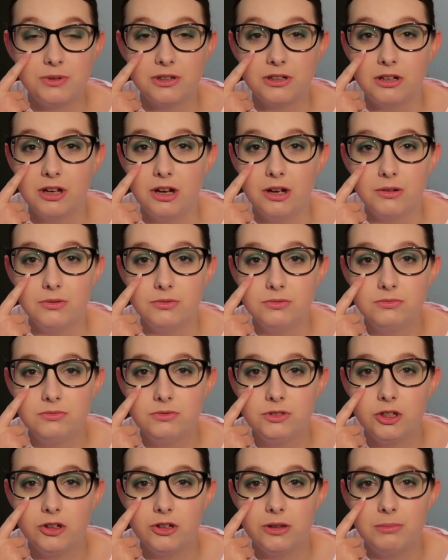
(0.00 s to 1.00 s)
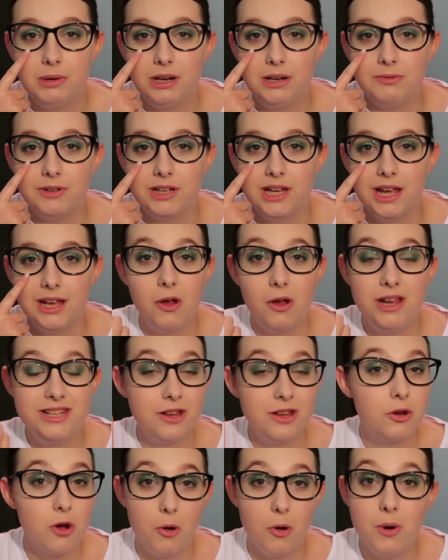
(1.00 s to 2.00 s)
to go during the middle of a gig is to
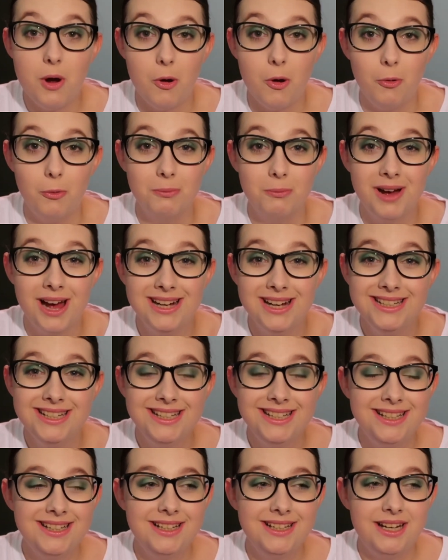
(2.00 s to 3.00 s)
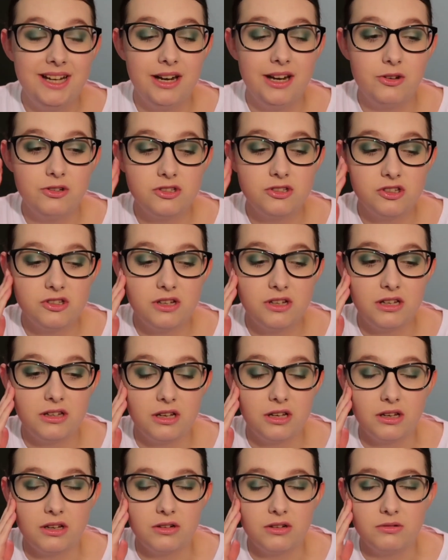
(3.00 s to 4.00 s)
go home. And I was just stood
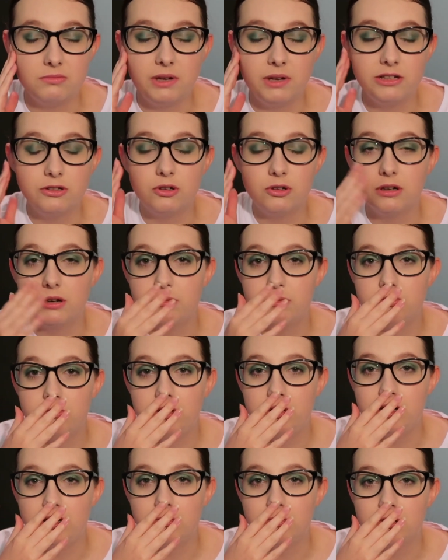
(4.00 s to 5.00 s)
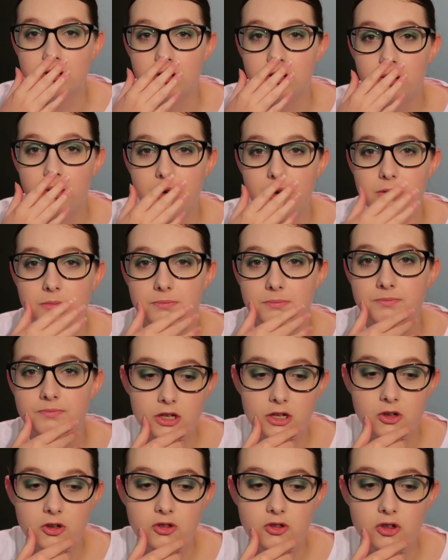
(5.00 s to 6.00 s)
there like, oh my god, I really want to go home.
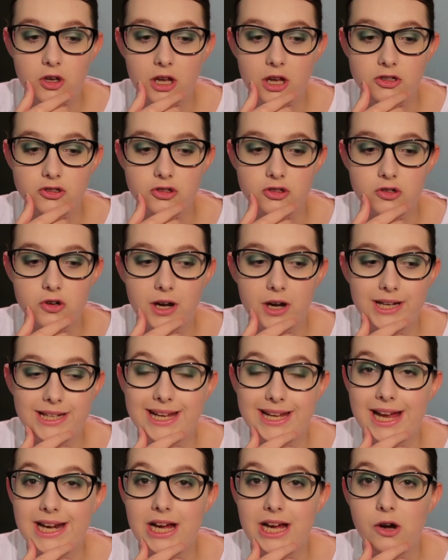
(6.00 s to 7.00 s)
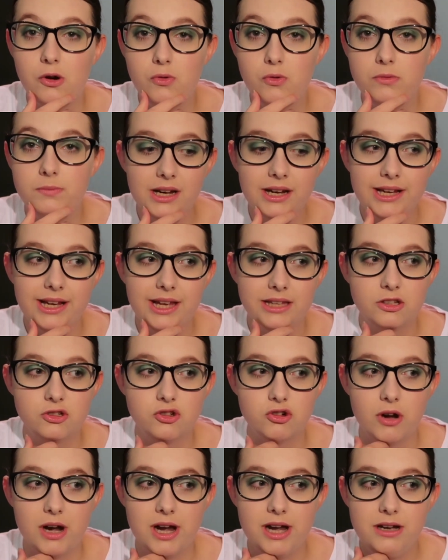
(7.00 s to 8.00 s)
Should I just try and get out and then get the
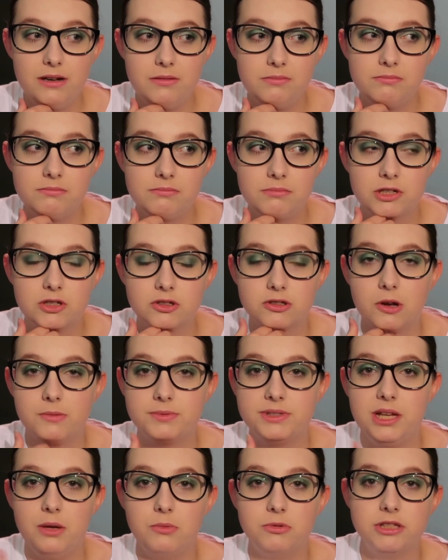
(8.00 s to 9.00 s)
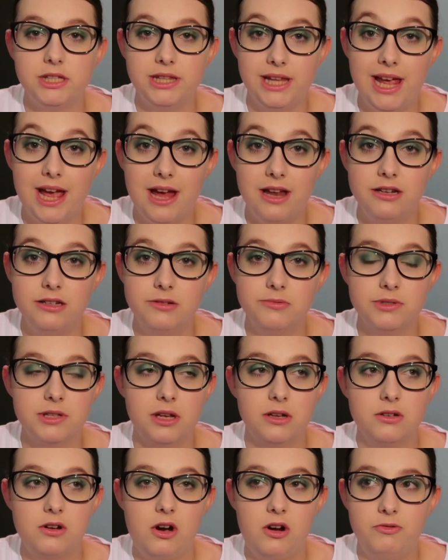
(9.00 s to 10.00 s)
train? Because obviously it wasn't the end, it was
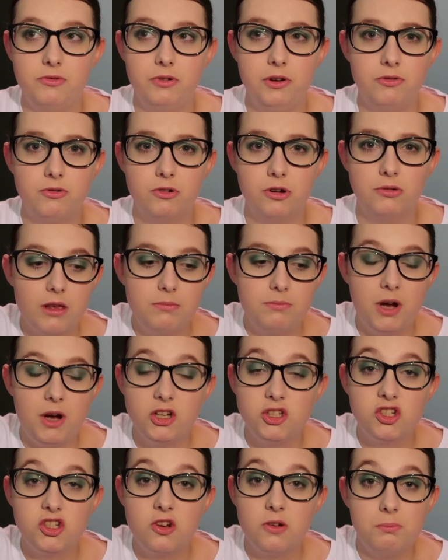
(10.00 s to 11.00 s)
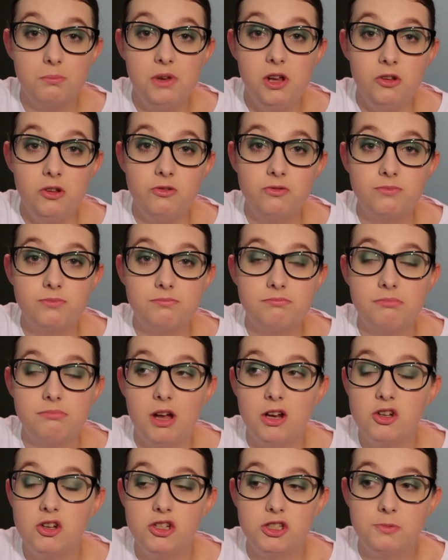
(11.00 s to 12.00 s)
like halfway through. But I just couldn't move.
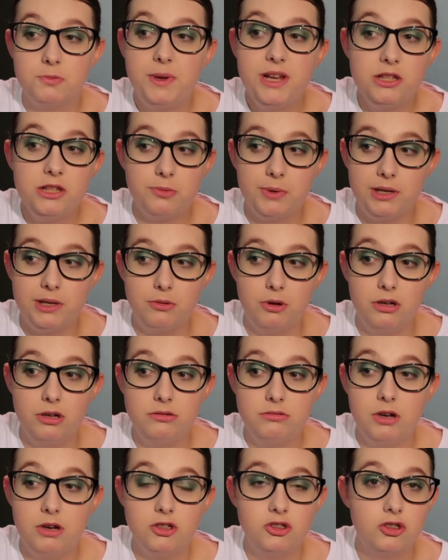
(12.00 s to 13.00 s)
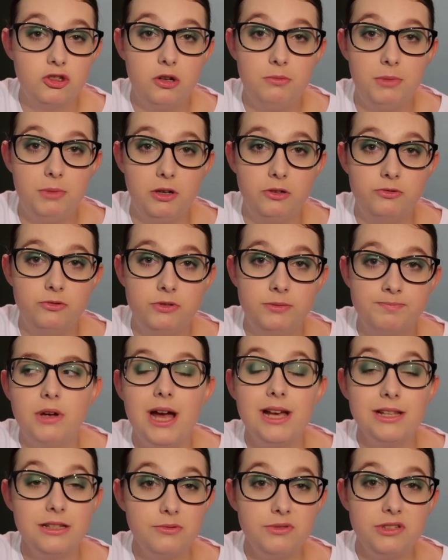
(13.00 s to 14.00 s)
I couldn't speak to anyone, I just couldn't move.
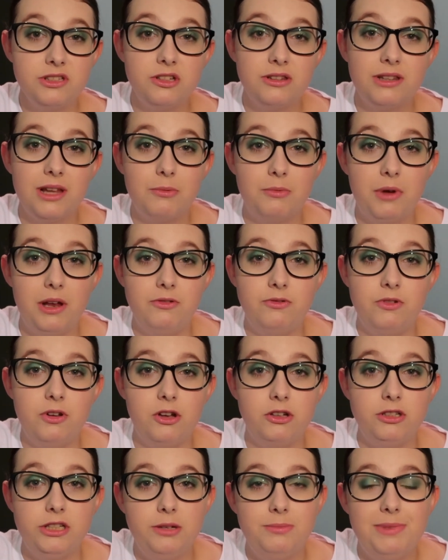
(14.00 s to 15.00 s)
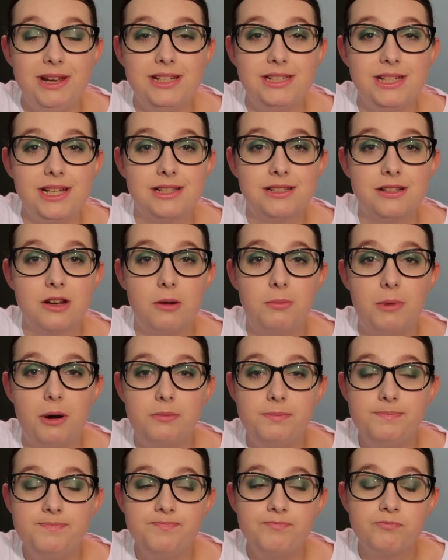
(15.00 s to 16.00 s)
As I was stood there waiting for You Me at 6 to come
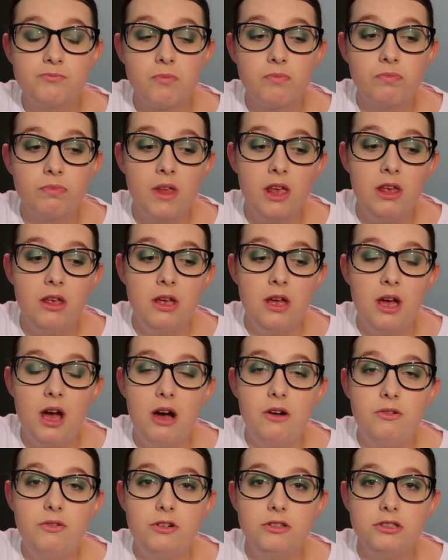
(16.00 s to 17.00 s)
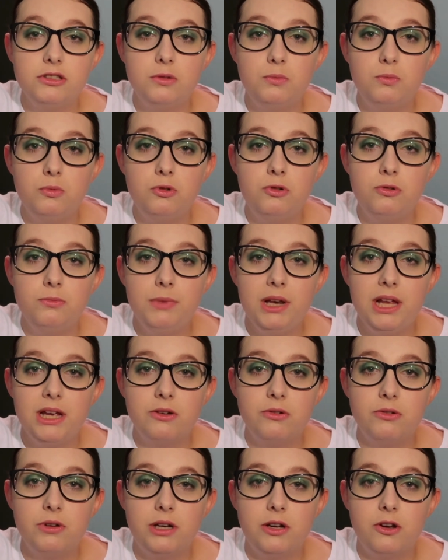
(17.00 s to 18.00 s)
on, I felt some warm
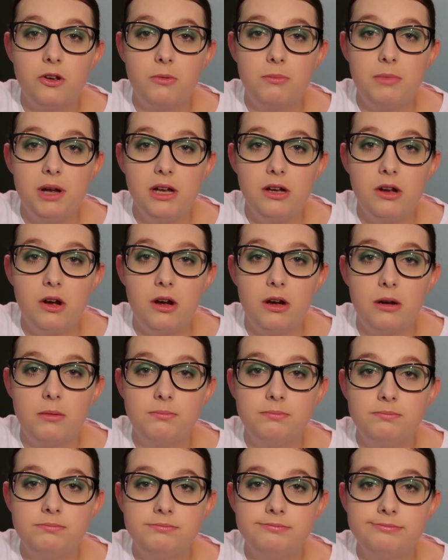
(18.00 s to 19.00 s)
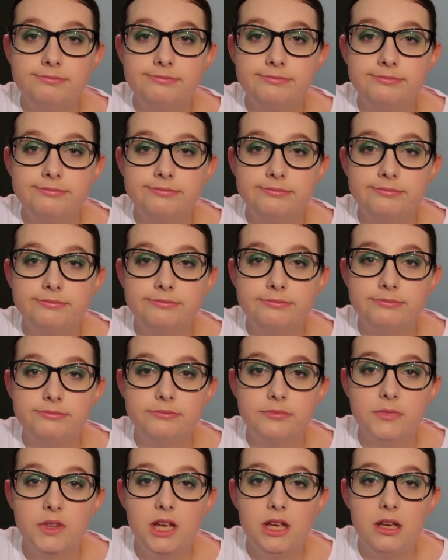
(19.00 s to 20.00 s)
liquid on my arm.
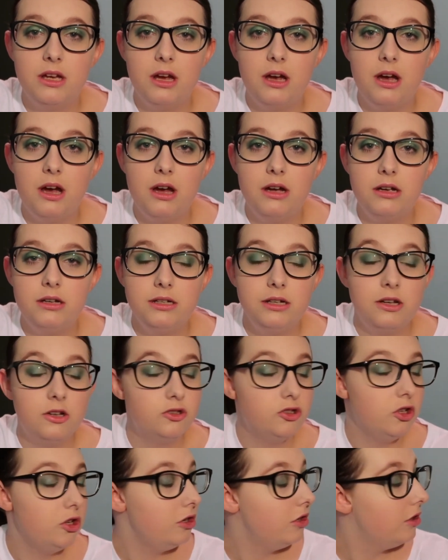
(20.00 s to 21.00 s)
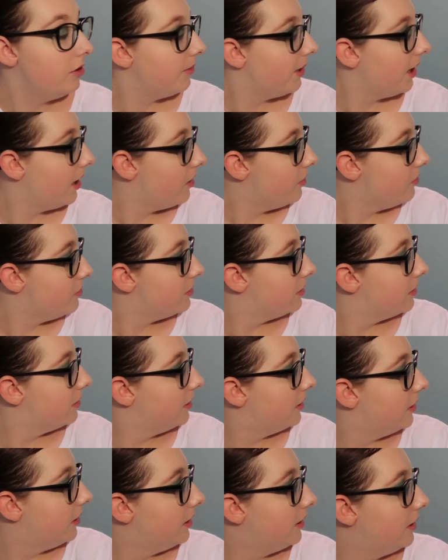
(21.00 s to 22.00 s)
I turned around
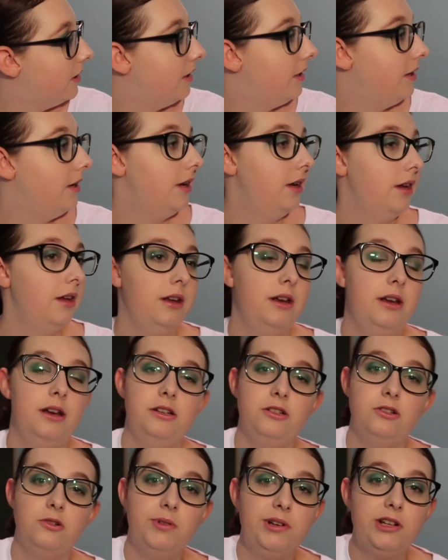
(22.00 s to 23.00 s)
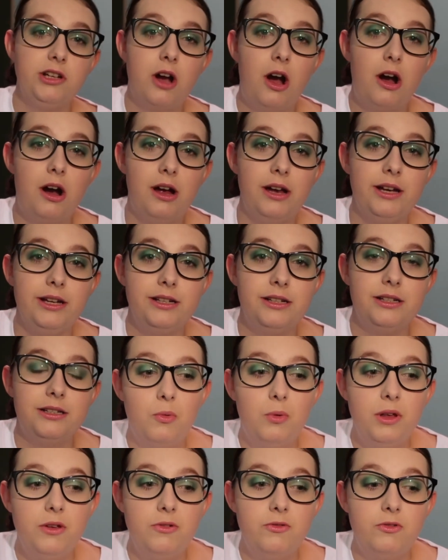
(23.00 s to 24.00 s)
and I saw a guy
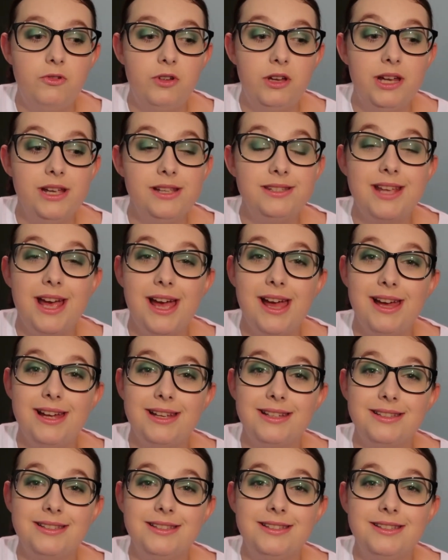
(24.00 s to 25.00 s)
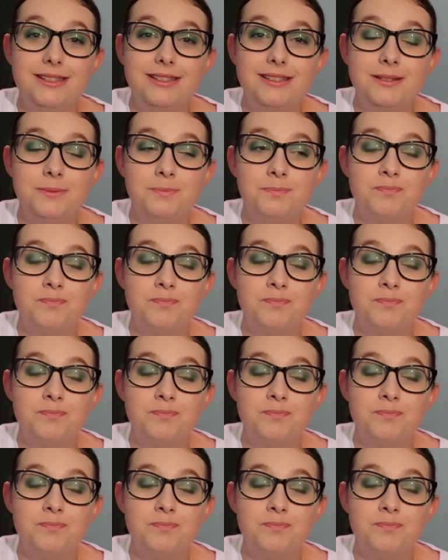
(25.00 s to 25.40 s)
with his hands